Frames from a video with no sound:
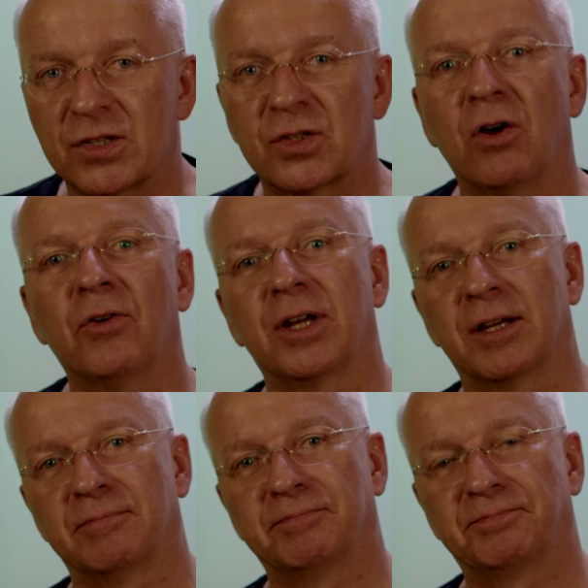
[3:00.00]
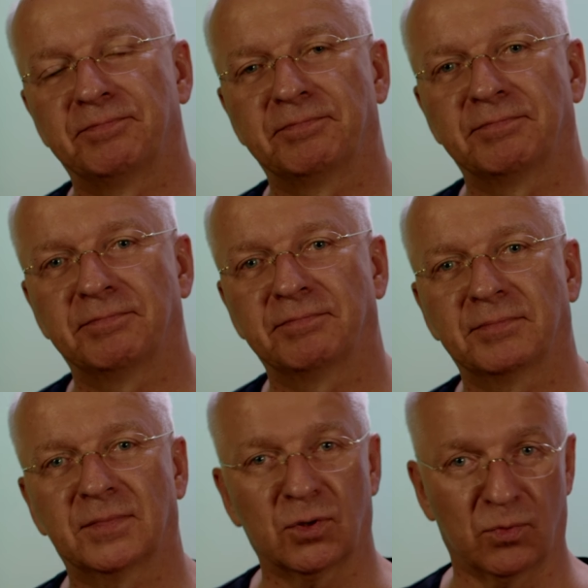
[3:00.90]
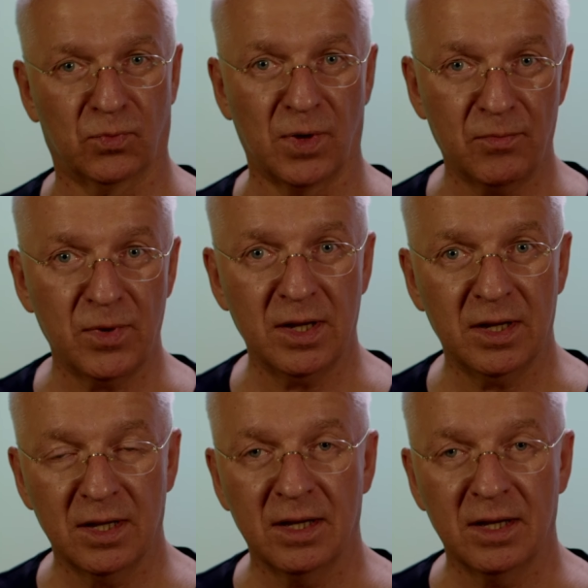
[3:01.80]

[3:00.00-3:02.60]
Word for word: story. So when we